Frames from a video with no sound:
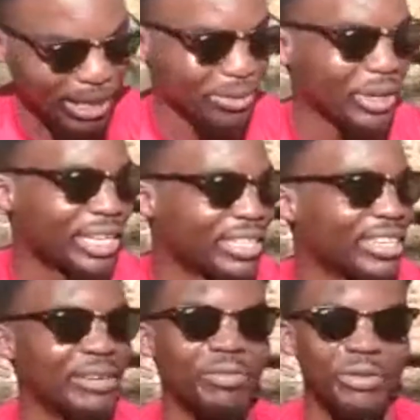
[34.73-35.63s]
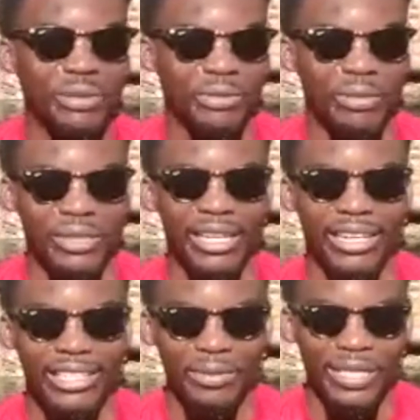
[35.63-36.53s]
friend from St.
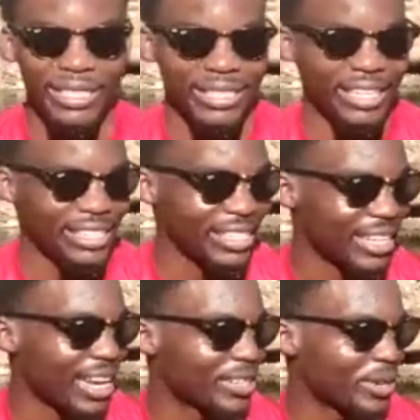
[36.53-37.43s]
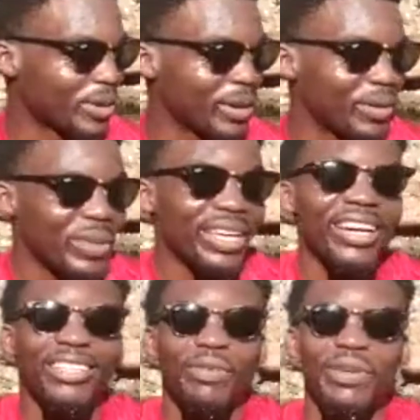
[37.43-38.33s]
Elizabeth Giselle, she decided, it would be
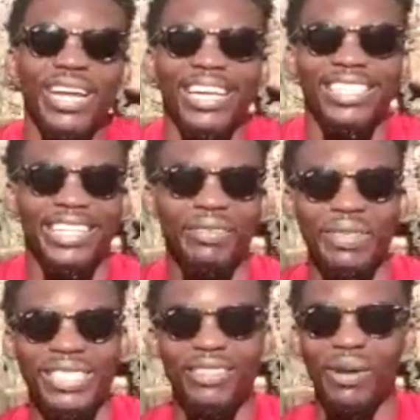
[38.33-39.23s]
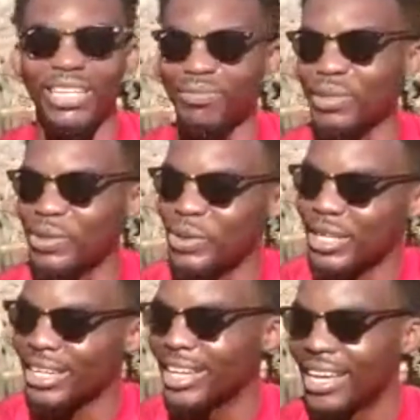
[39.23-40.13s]
good for me to actually come and sit by this blue hole.
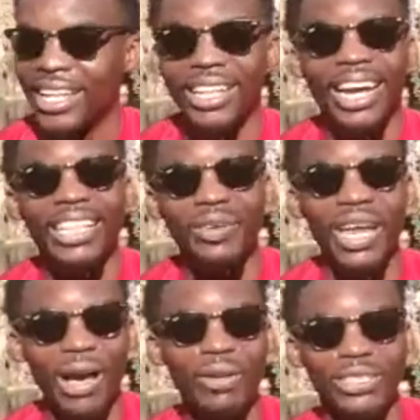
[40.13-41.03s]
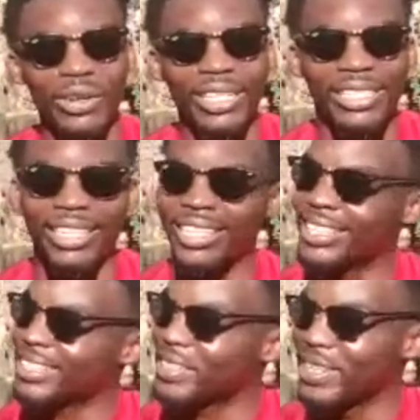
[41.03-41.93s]
Like I thought I was crazy.
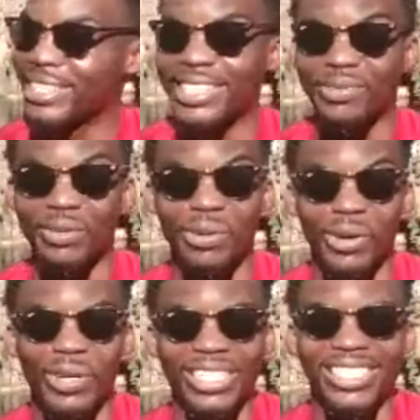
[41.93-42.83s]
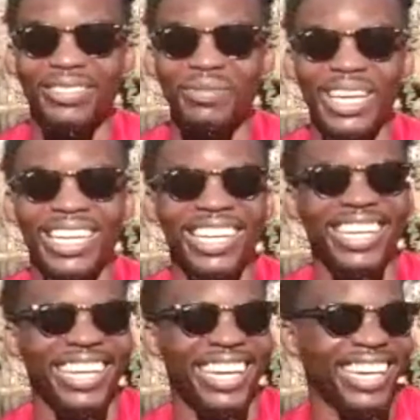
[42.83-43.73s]
This girl is even more worse than me.
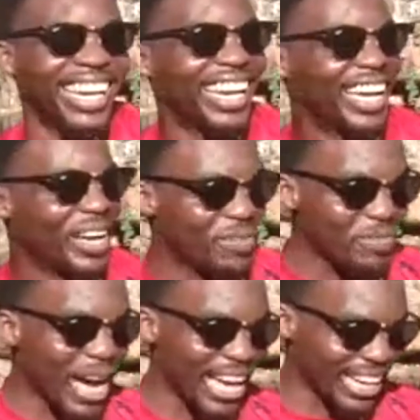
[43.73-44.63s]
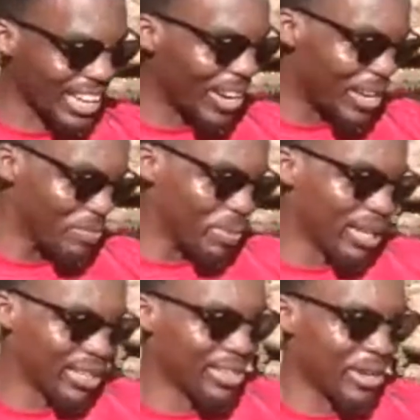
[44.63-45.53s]
My God. But
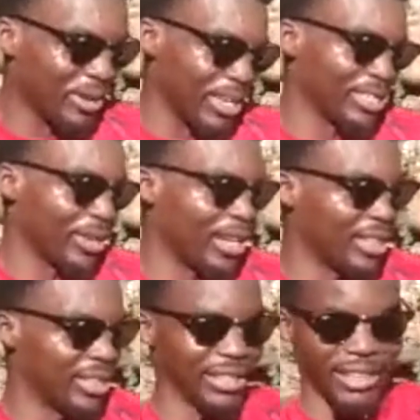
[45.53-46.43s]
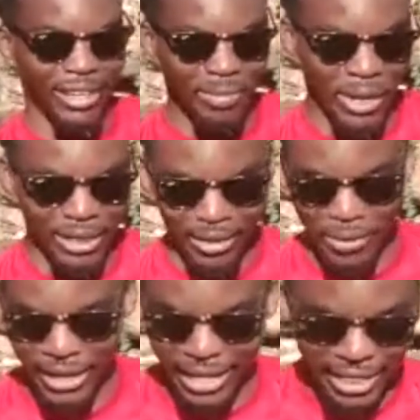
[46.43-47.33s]
it's all about
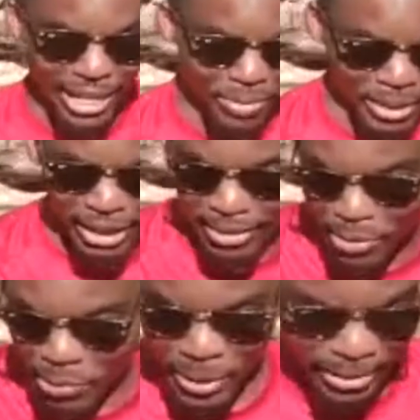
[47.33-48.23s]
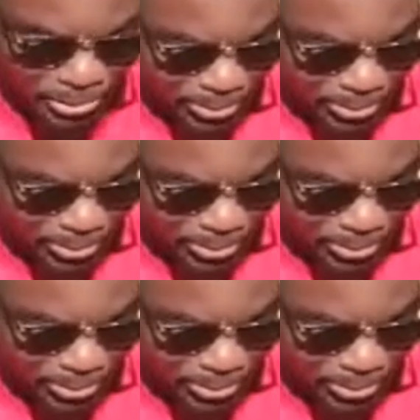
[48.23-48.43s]
living in that particular moment,